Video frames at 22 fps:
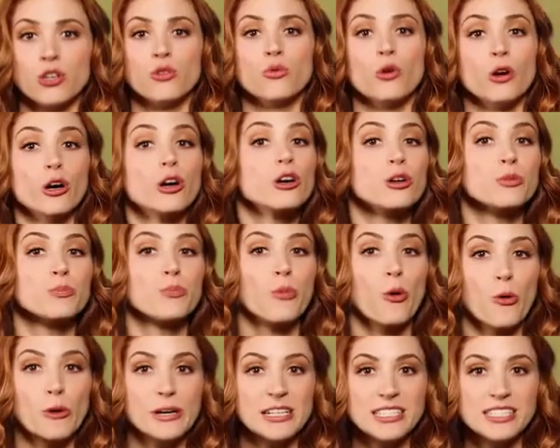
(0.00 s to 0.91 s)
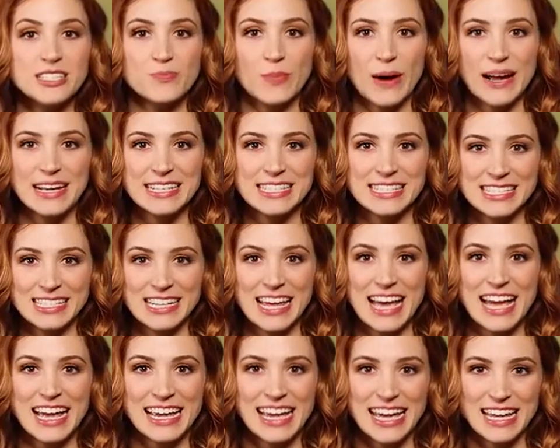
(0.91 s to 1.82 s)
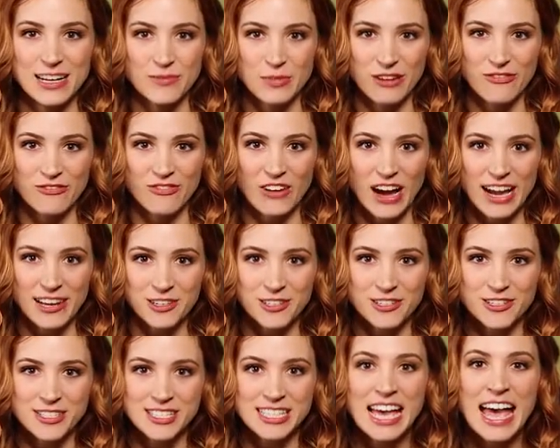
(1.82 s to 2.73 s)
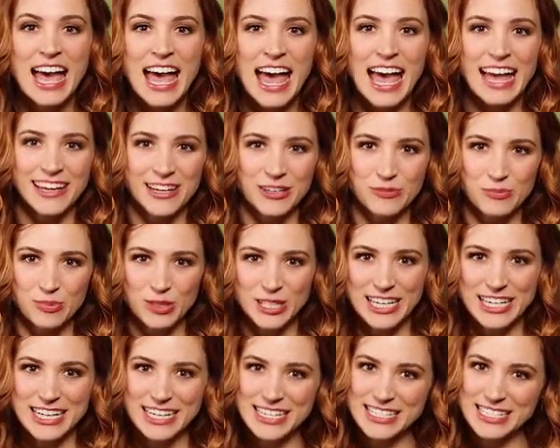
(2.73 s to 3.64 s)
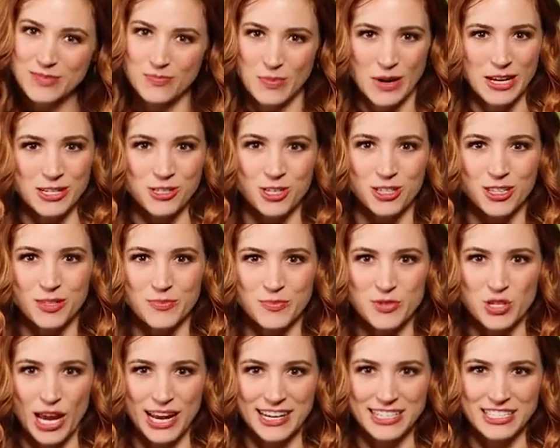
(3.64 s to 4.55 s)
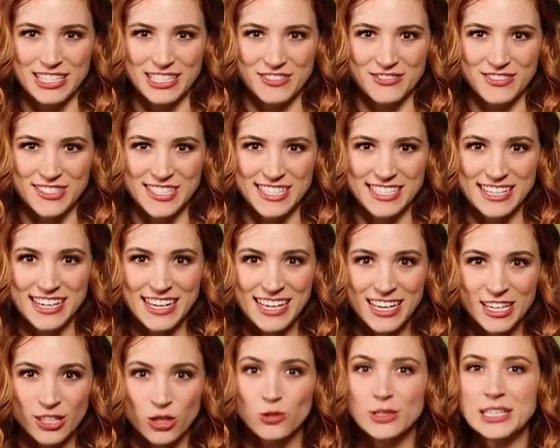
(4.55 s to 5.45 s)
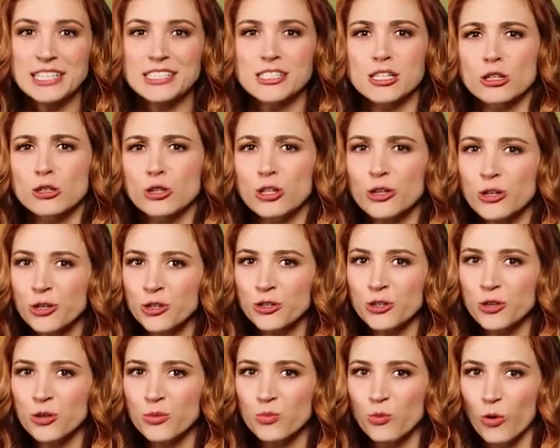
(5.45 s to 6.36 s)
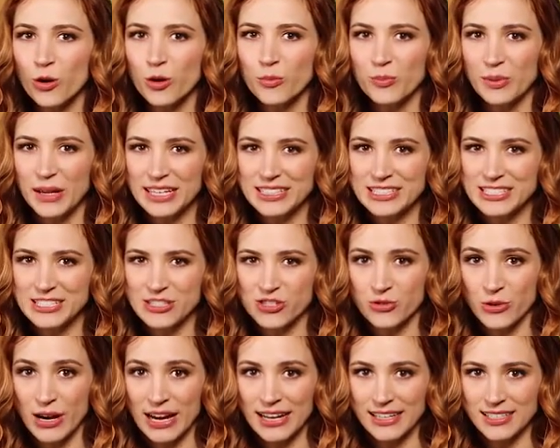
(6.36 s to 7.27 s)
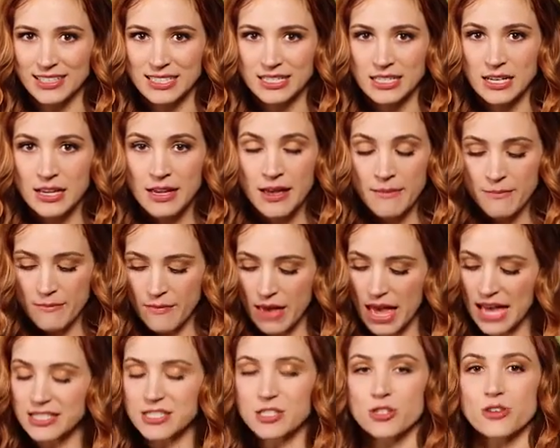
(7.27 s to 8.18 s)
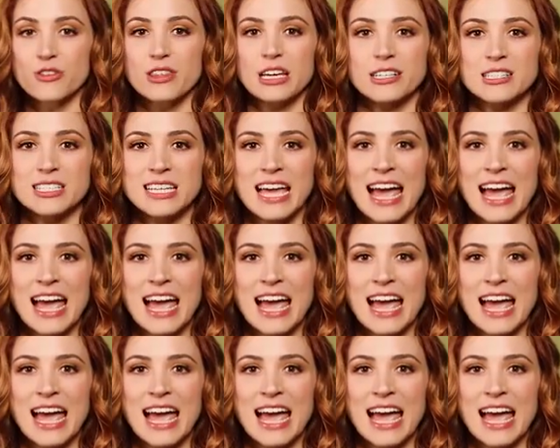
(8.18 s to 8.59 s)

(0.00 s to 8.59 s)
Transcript: You earn points by slaying enemy fighters and completing special objectives. You'll need to learn your warband's strengths, master their